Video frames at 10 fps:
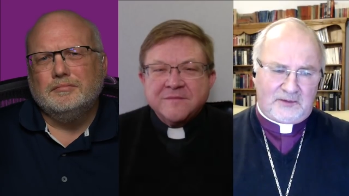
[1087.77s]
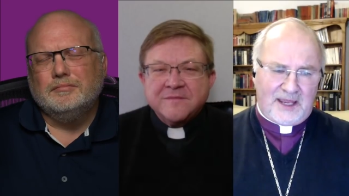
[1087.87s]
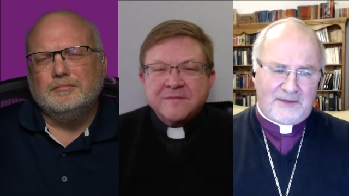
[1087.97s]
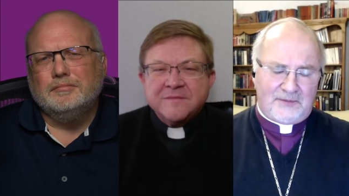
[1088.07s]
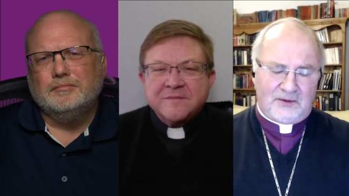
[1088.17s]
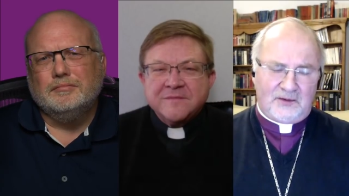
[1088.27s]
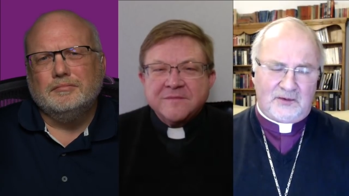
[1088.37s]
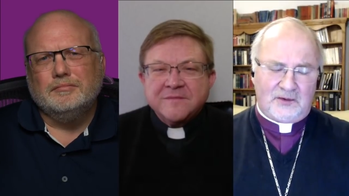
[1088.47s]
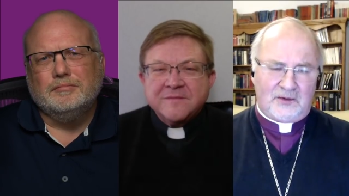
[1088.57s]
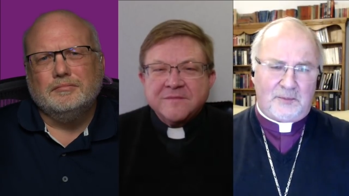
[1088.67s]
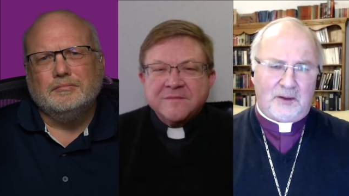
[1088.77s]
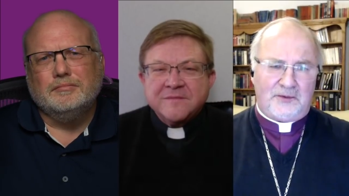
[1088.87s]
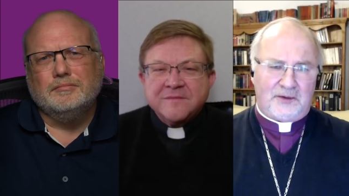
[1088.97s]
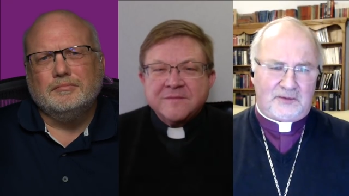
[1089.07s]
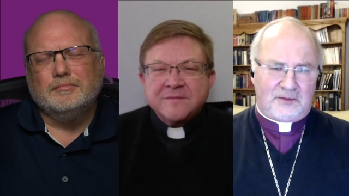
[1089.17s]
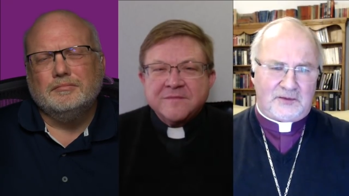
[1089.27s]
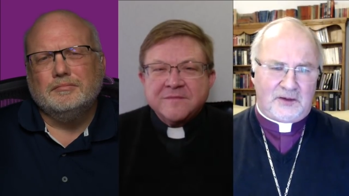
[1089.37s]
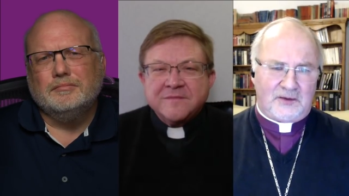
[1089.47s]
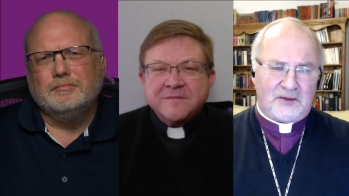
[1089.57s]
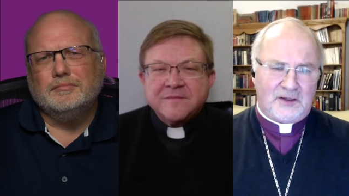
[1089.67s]
Speaker 1: too much effort into the politics of the
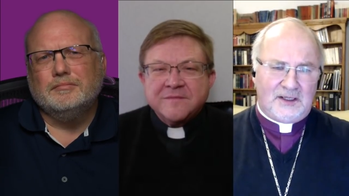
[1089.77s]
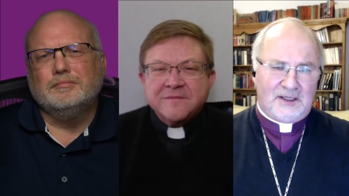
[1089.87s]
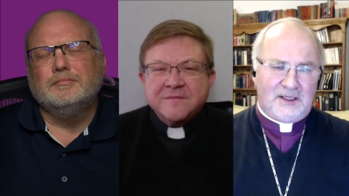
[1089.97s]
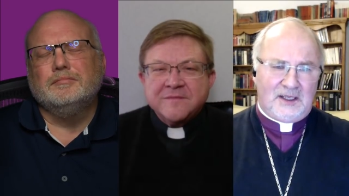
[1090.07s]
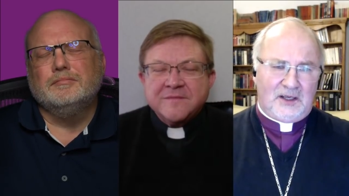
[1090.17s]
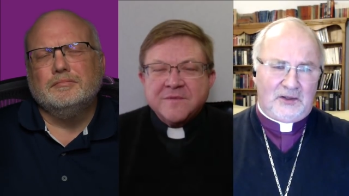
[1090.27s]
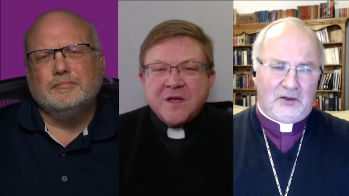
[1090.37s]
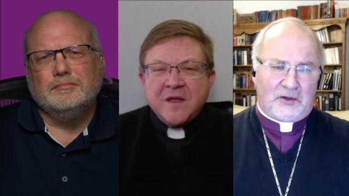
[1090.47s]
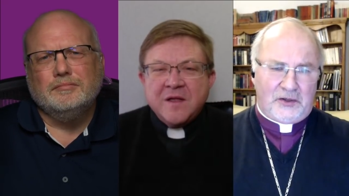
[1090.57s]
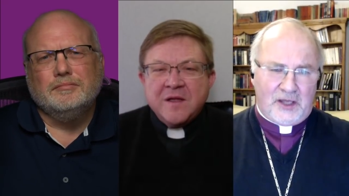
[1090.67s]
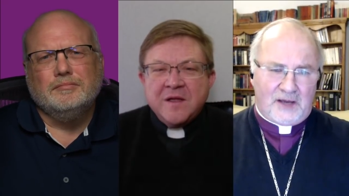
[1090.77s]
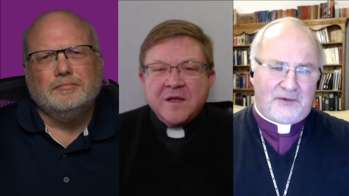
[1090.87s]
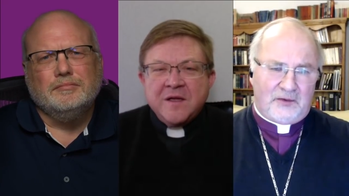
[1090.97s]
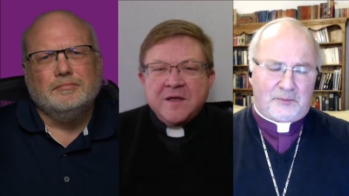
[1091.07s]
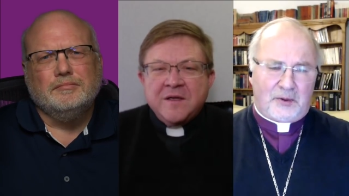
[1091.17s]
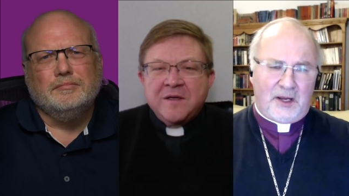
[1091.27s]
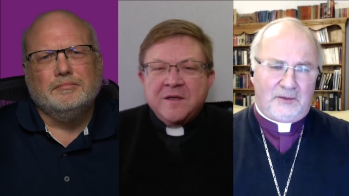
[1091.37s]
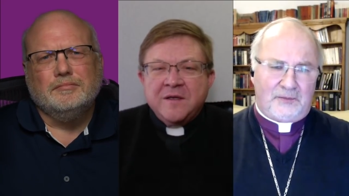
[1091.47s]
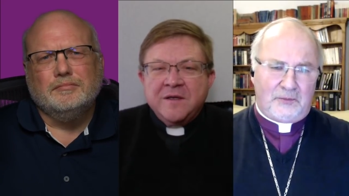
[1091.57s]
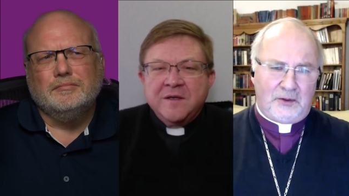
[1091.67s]
church and not enough into
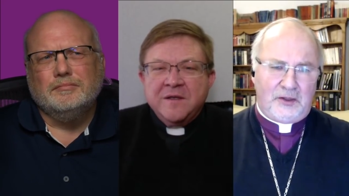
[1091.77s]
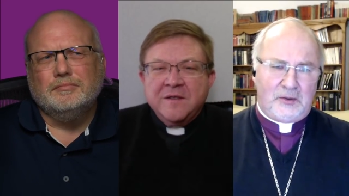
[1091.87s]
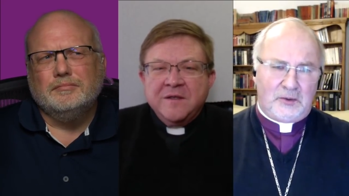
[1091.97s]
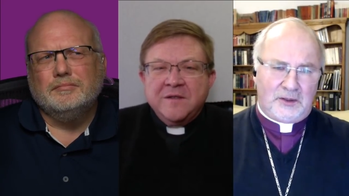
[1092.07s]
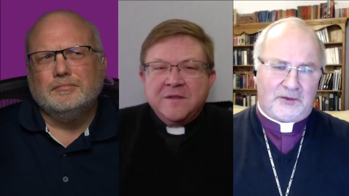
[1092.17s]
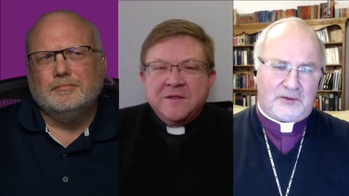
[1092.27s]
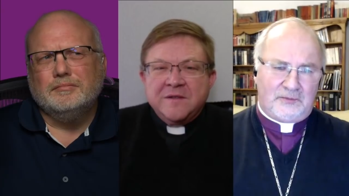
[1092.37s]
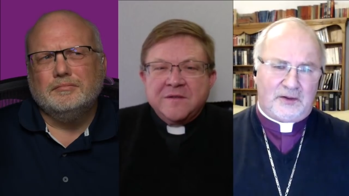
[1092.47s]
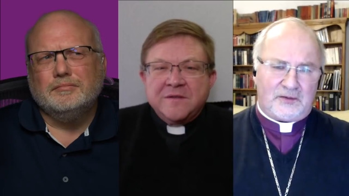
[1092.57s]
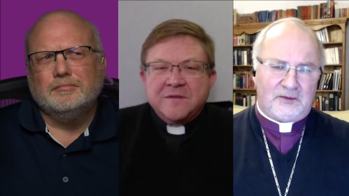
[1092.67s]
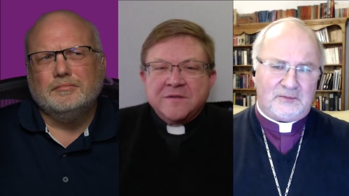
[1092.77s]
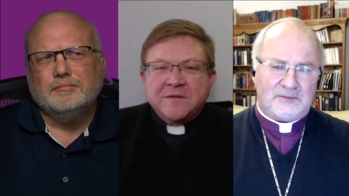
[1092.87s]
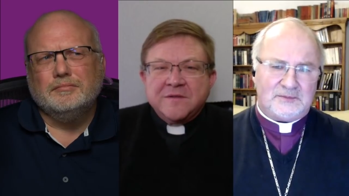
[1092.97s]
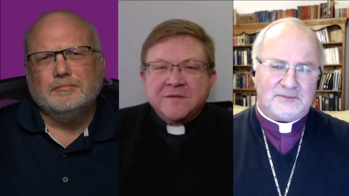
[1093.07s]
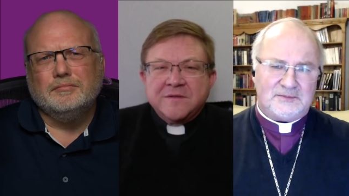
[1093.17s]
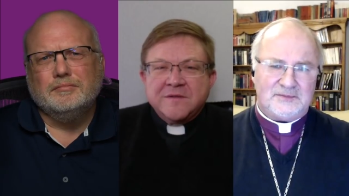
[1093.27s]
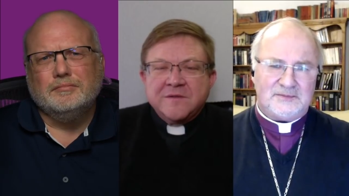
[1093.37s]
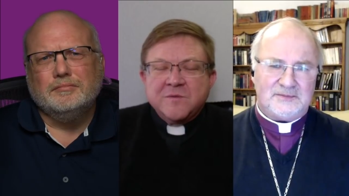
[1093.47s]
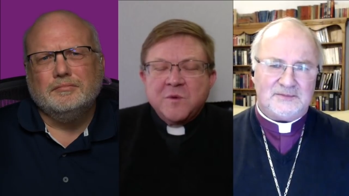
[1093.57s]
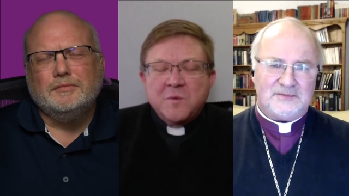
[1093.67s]
praying for renewal and conversion.
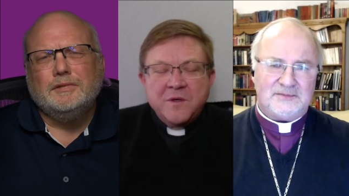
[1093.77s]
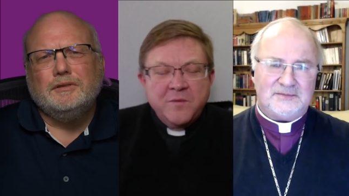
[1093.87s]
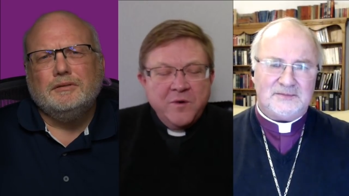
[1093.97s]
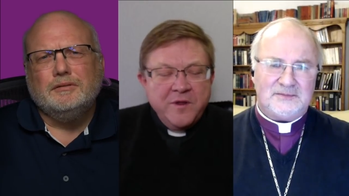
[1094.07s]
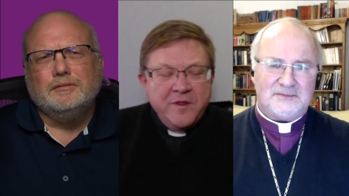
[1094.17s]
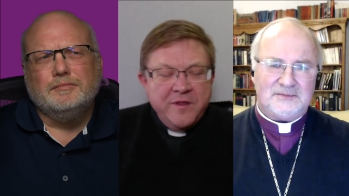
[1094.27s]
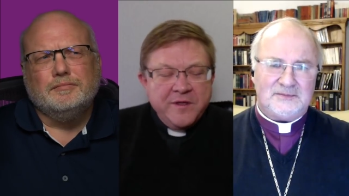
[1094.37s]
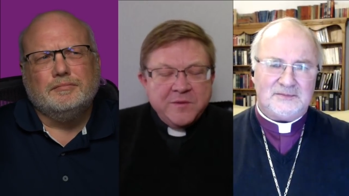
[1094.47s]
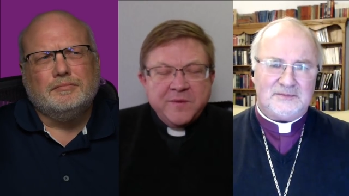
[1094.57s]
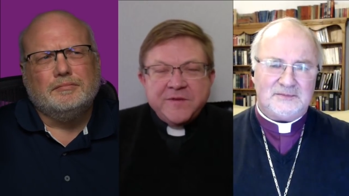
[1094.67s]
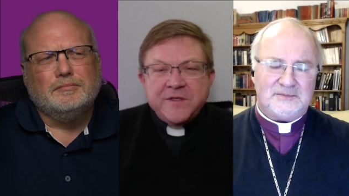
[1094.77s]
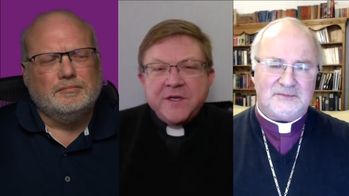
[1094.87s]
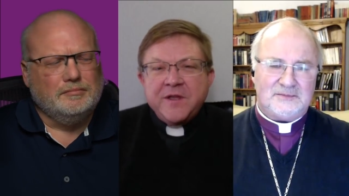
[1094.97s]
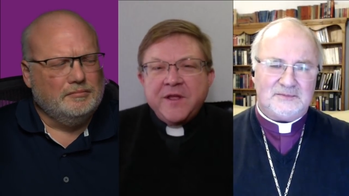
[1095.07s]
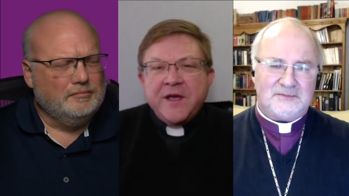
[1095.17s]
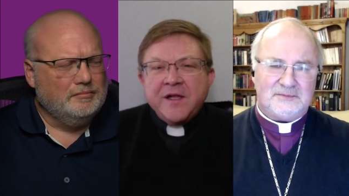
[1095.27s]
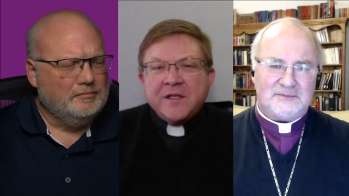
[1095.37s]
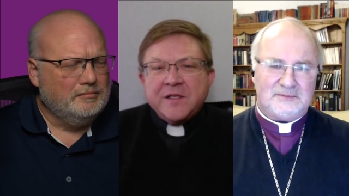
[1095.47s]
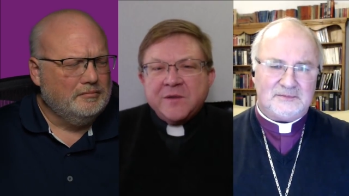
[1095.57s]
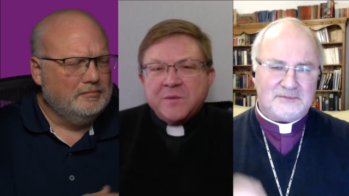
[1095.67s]
Speaker 2: Well, one, one of the things we've seen in the
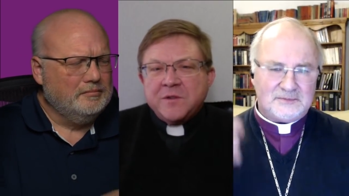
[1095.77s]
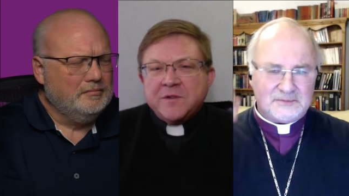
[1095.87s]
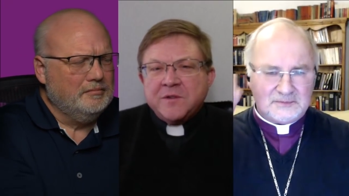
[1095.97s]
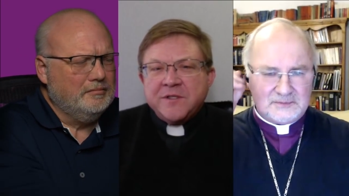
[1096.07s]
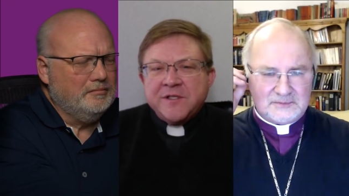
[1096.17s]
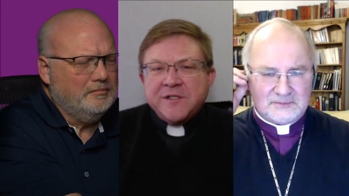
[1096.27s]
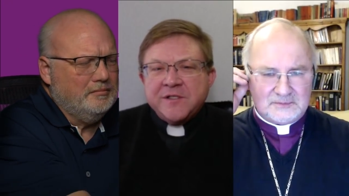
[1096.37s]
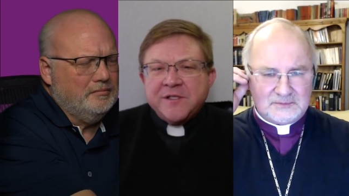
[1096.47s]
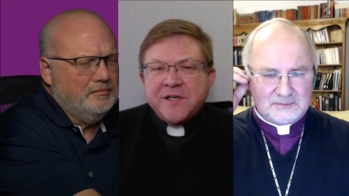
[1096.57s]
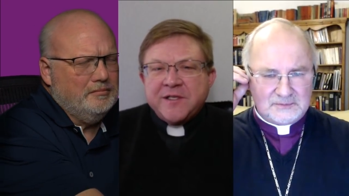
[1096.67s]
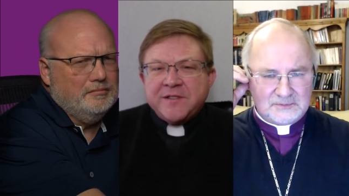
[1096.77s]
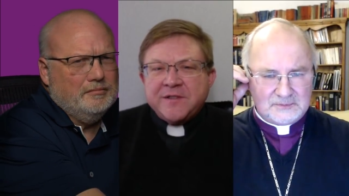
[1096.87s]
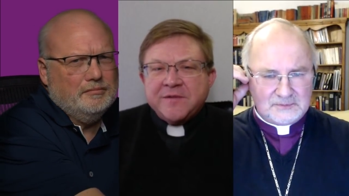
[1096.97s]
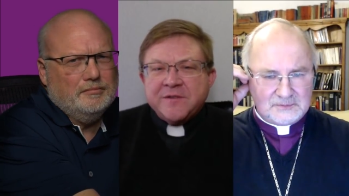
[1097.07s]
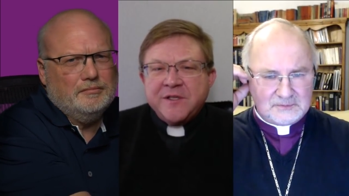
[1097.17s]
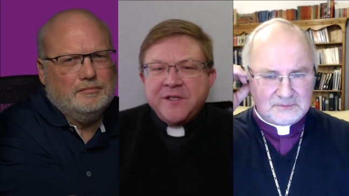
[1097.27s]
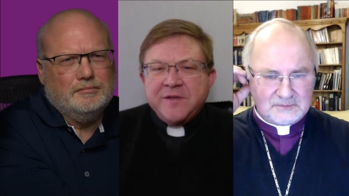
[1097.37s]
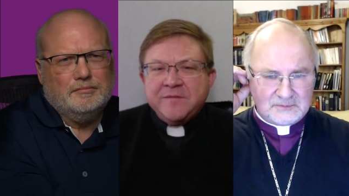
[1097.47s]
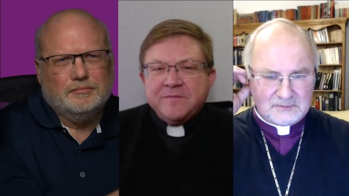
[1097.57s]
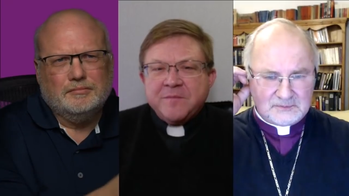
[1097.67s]
Anglican world is that the
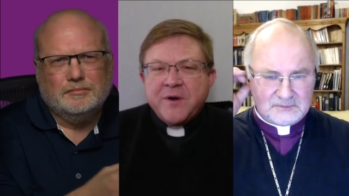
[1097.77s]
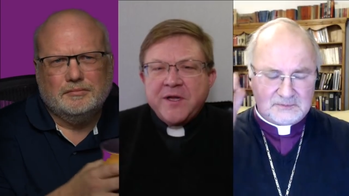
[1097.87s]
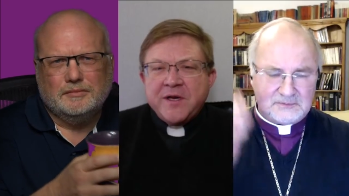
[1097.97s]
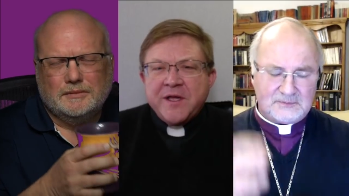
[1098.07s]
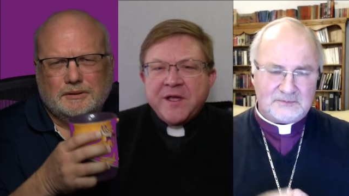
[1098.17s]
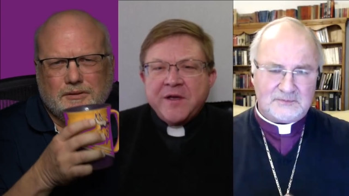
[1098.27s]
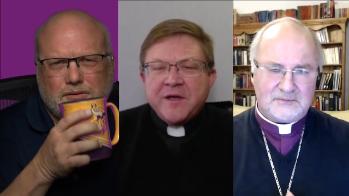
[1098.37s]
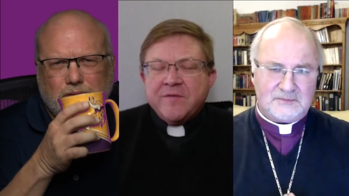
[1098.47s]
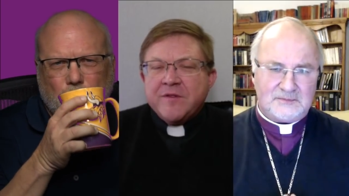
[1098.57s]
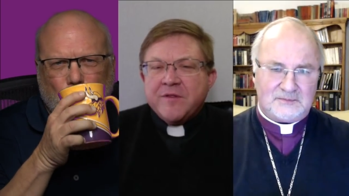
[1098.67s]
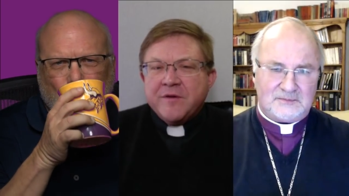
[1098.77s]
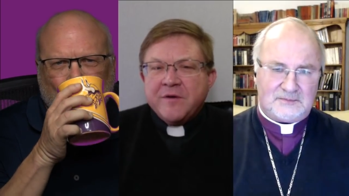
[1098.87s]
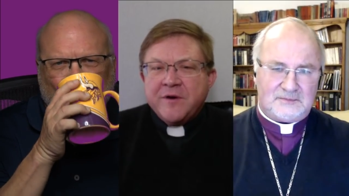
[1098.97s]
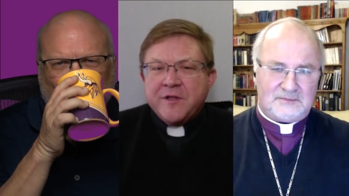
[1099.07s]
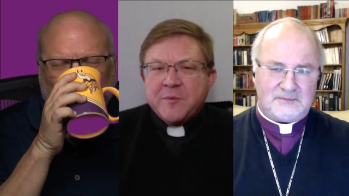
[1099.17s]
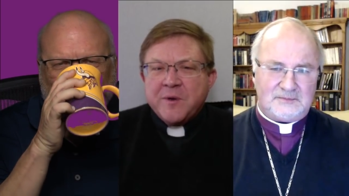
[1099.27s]
breakdown of authority, the